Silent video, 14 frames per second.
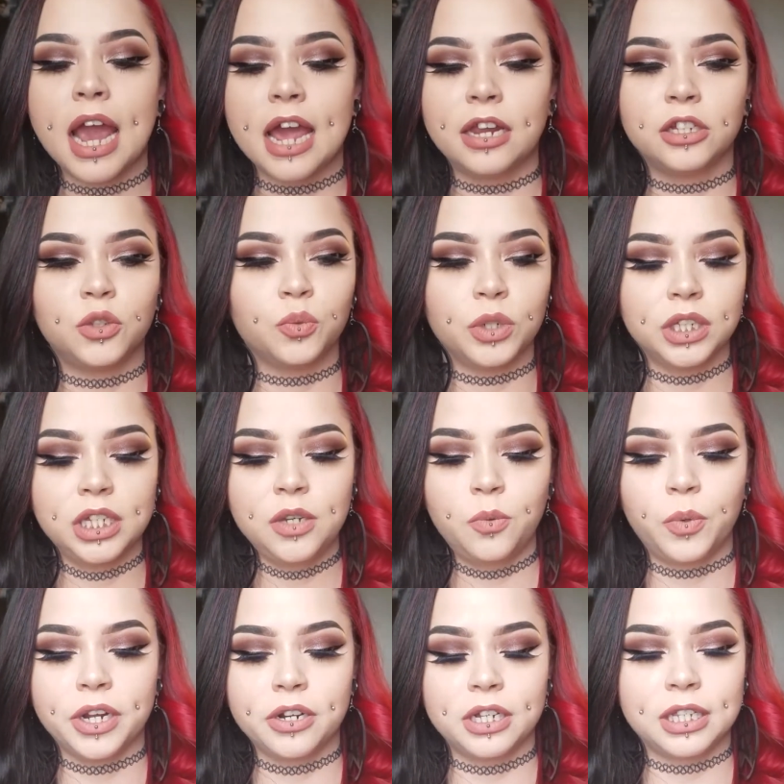And it's really
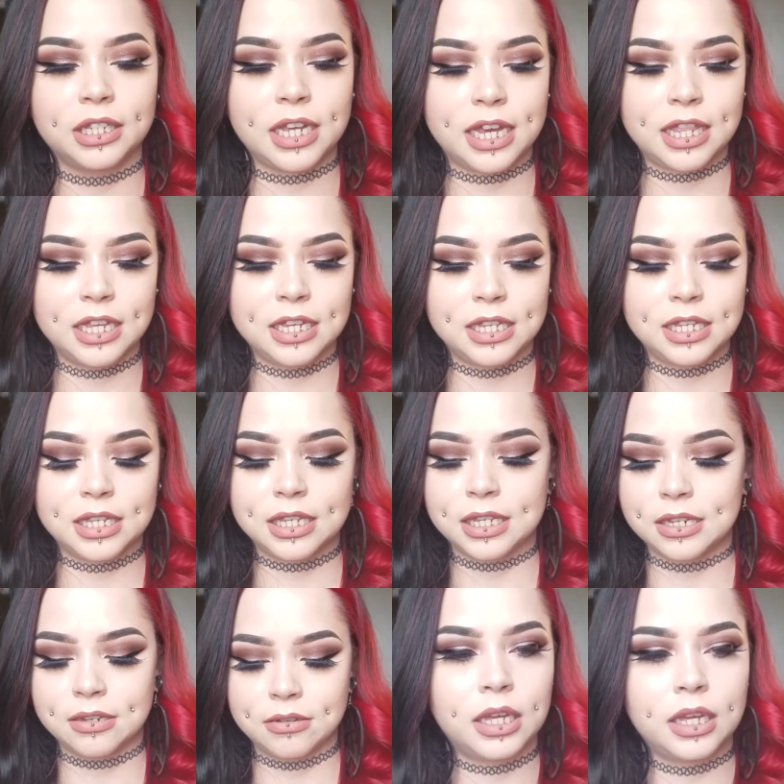weird. It's like this,
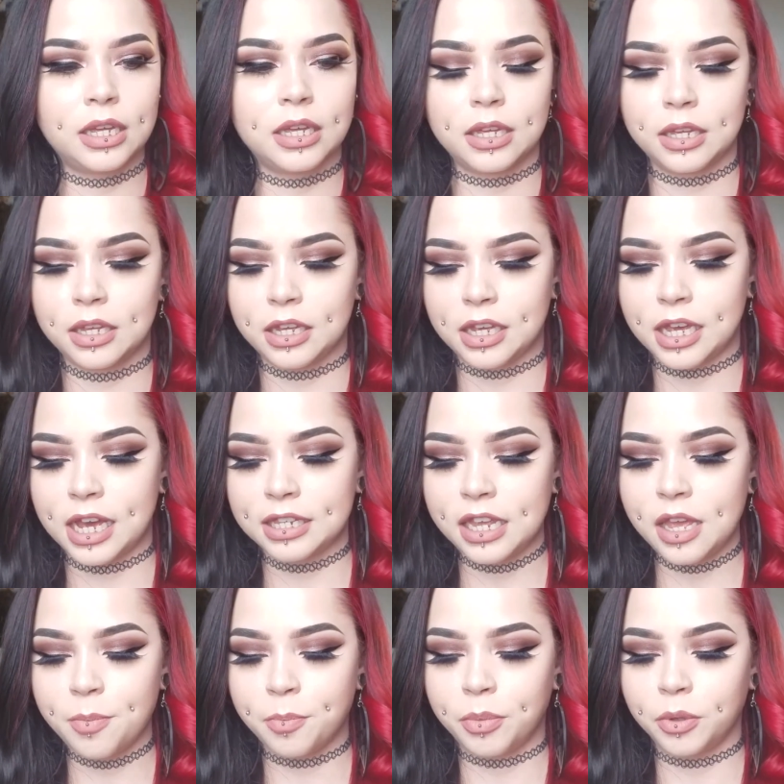it has like
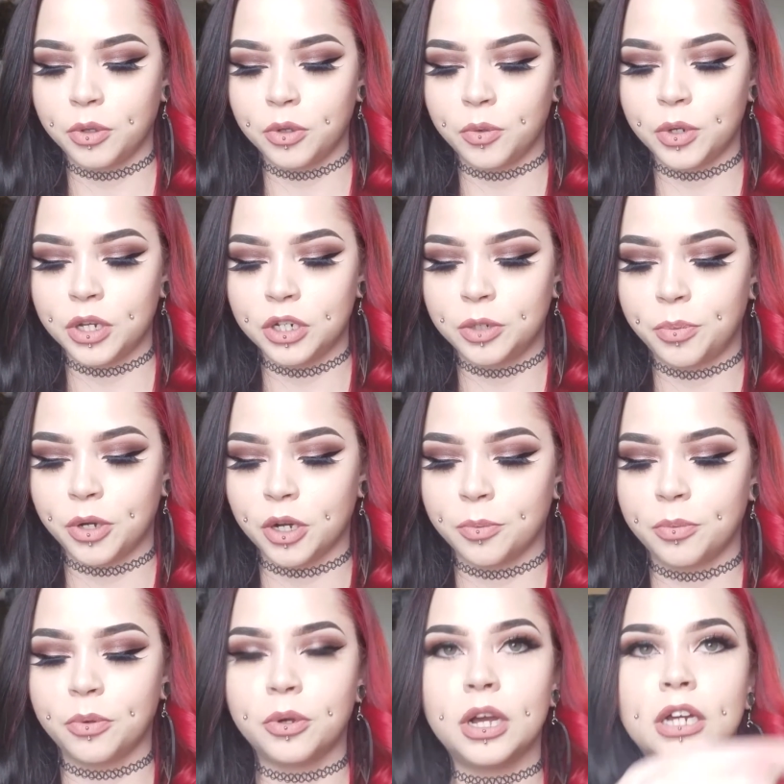a bluish
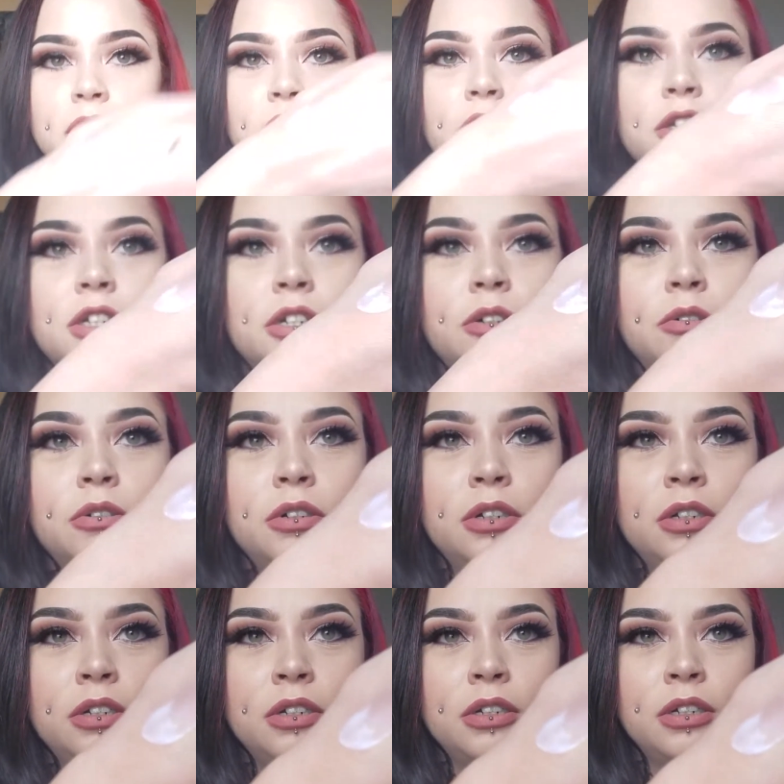purple undertone.
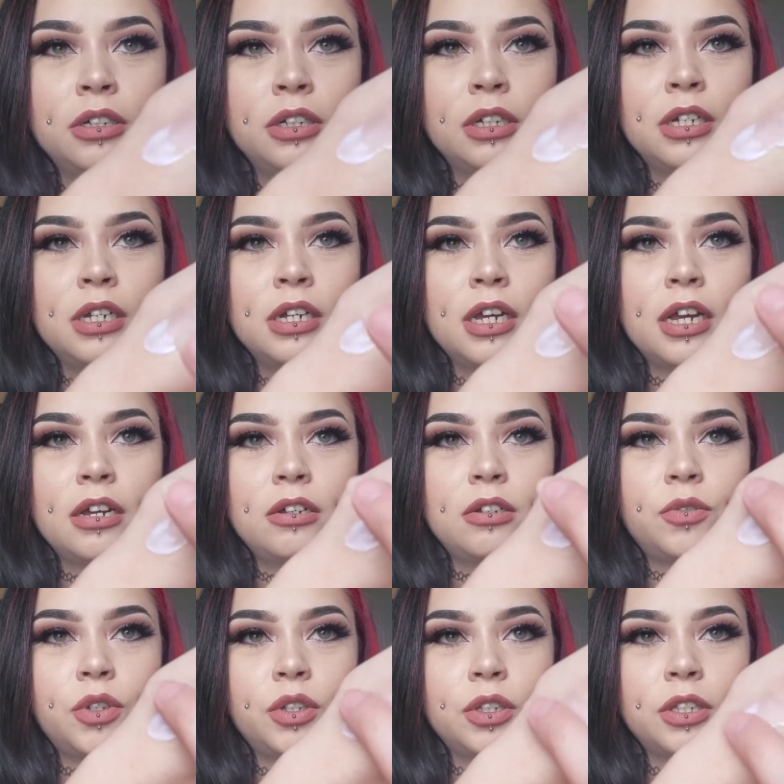I don't know
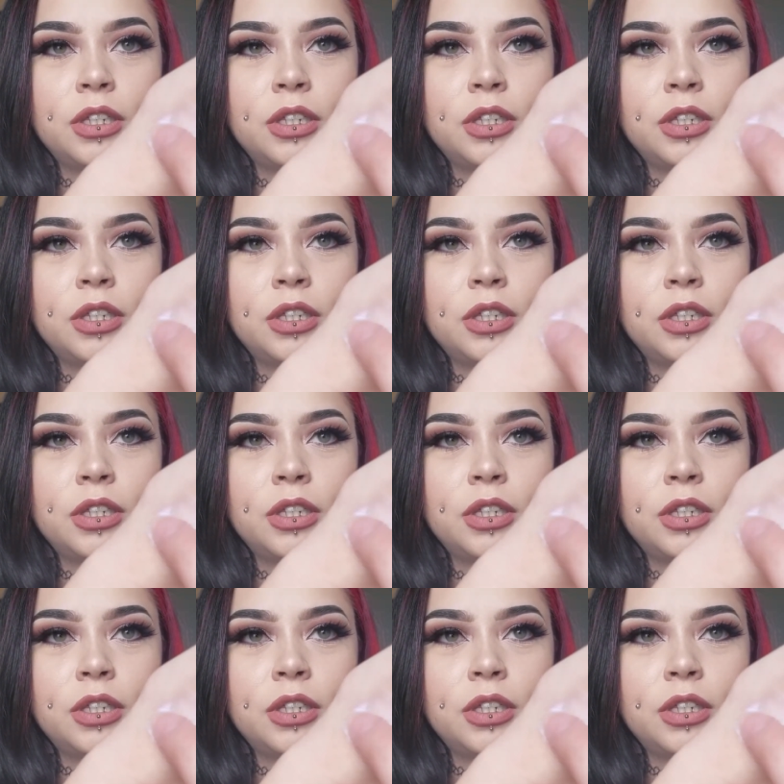if you can